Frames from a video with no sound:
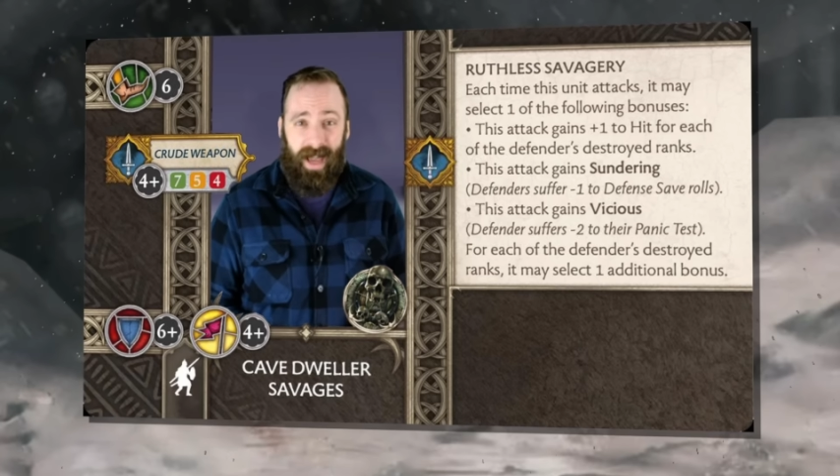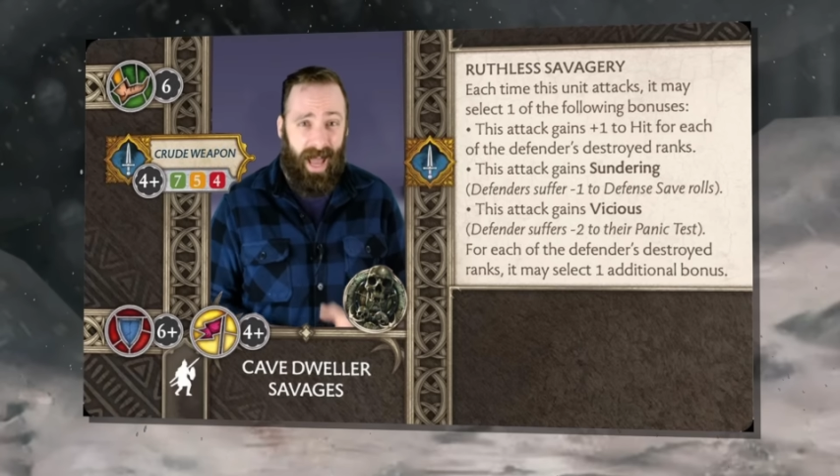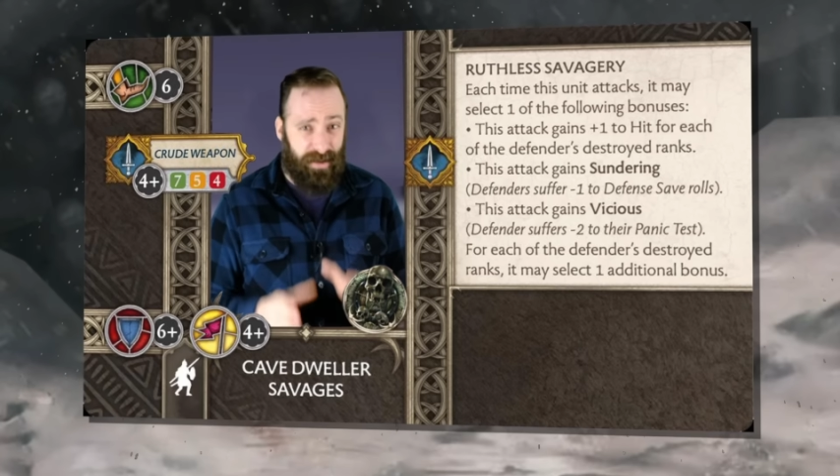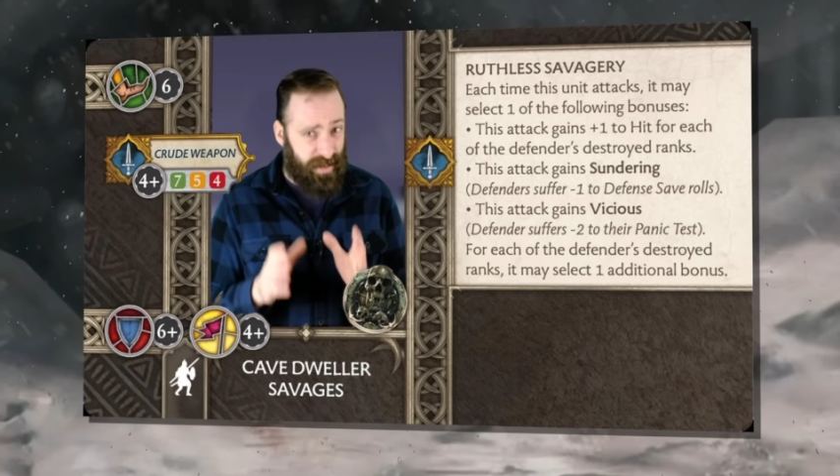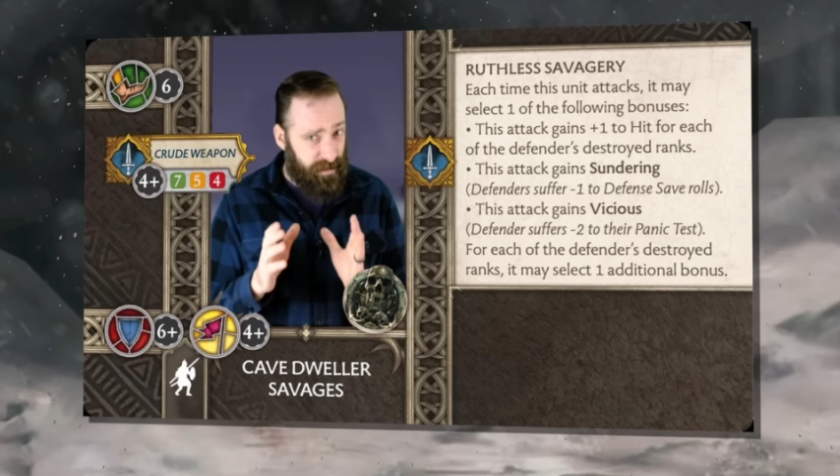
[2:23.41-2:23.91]

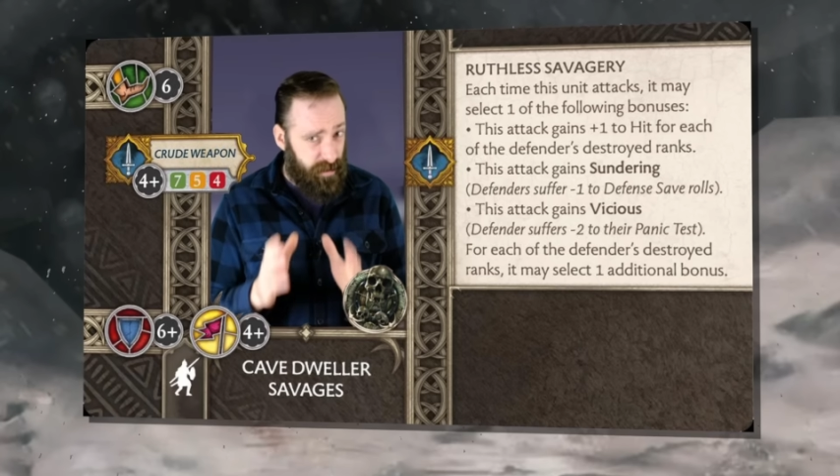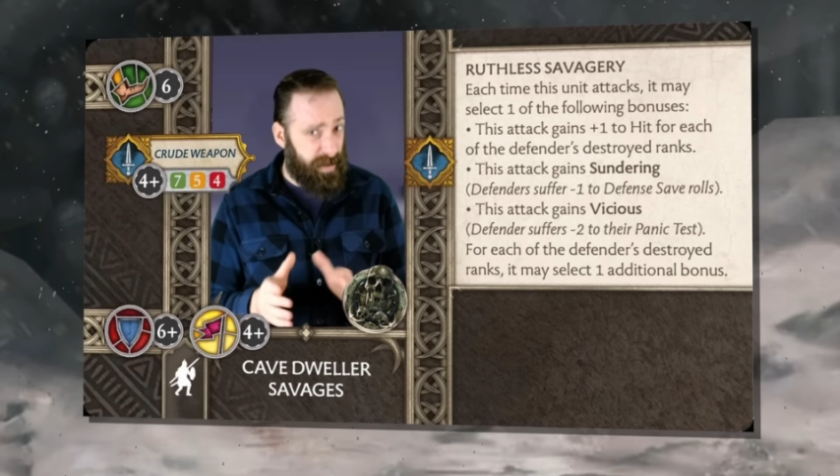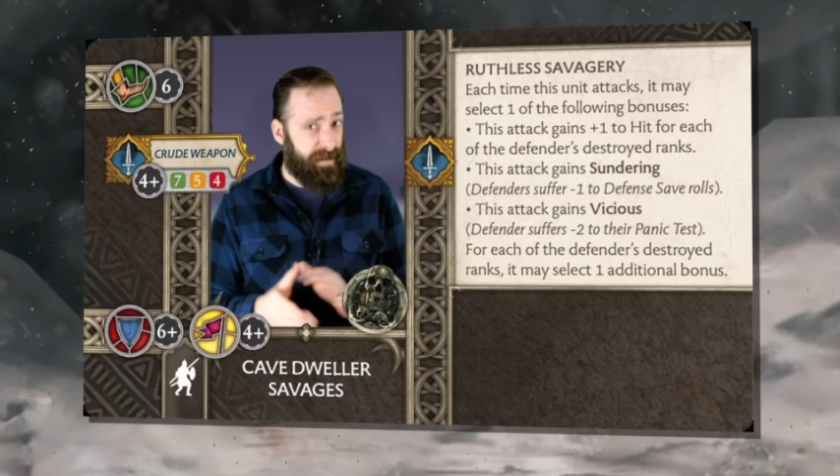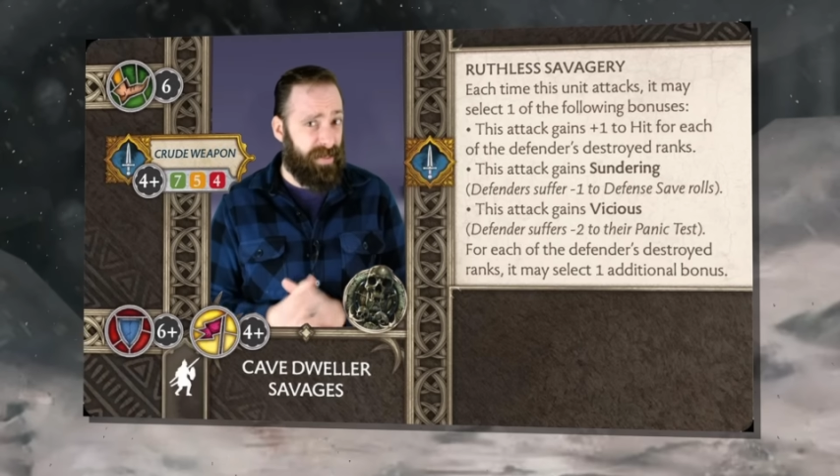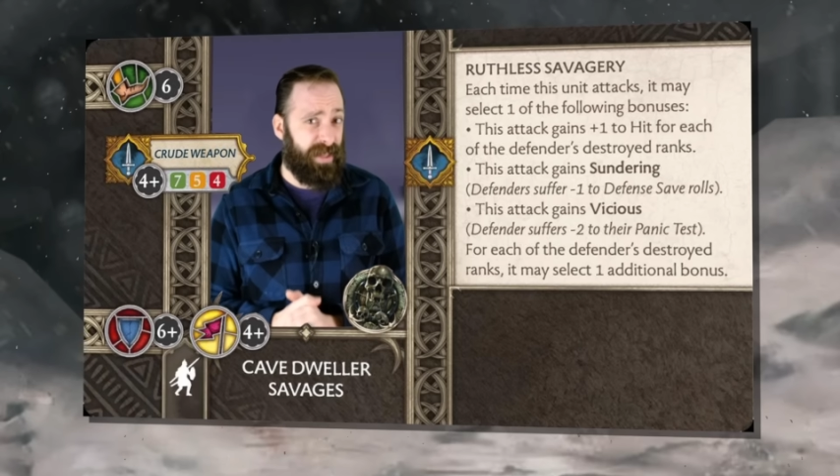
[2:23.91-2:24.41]
And you're going to
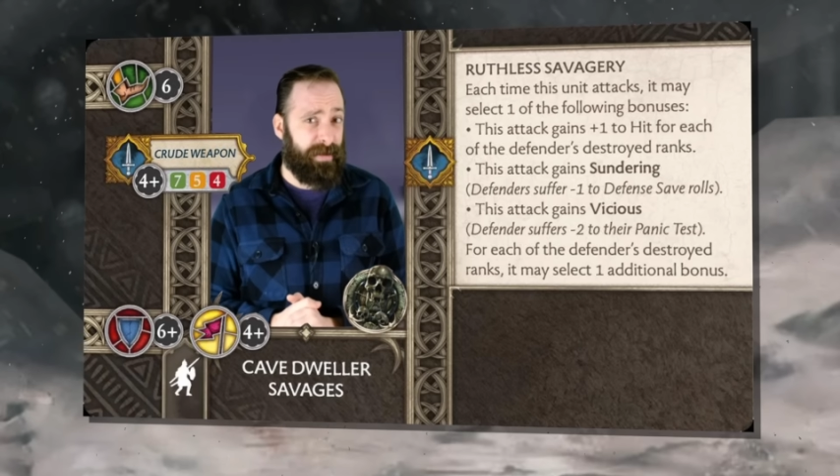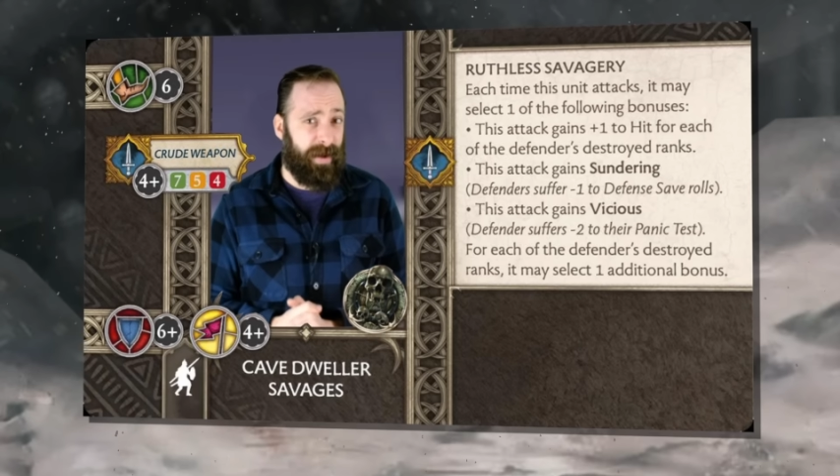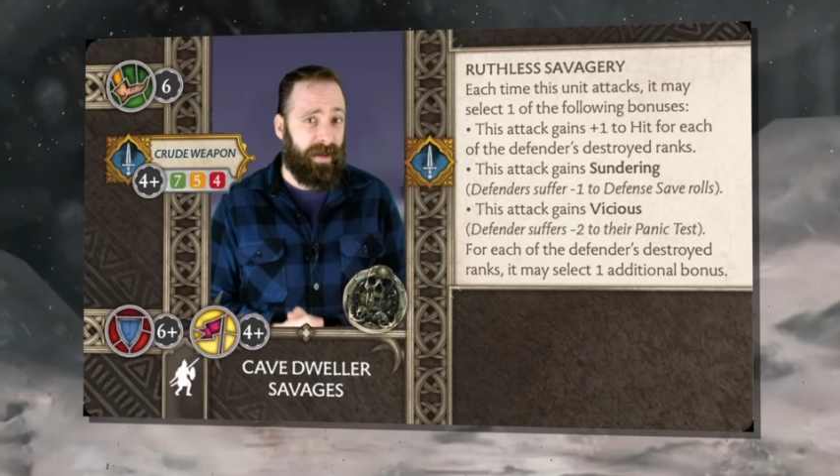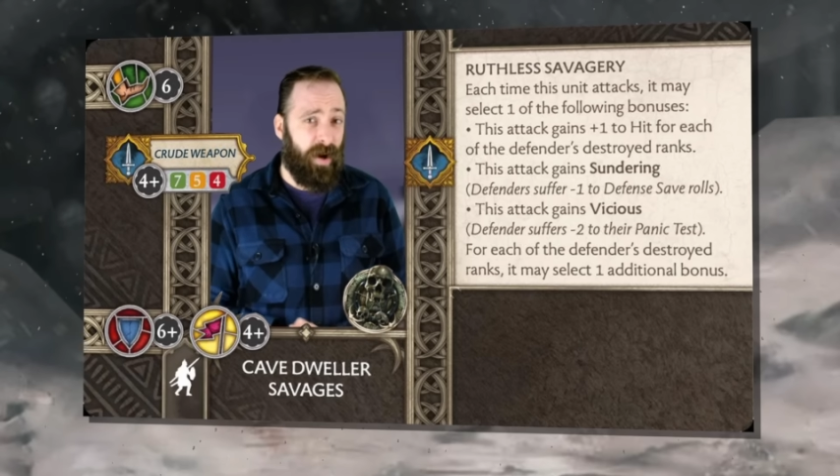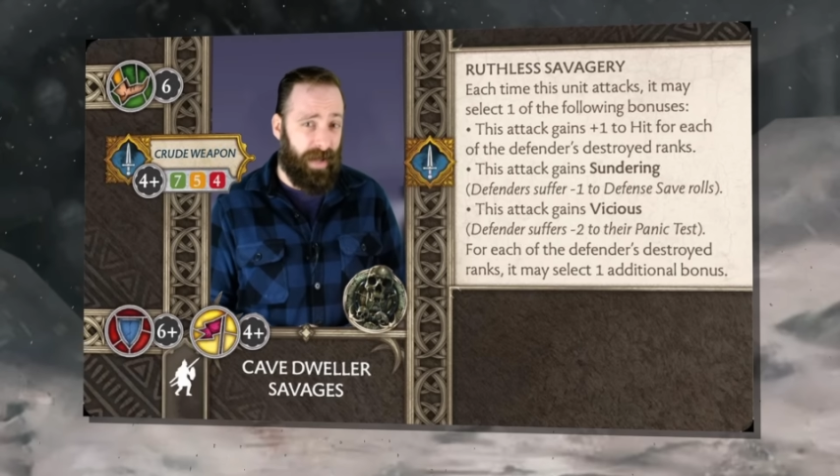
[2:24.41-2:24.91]
really have to think about,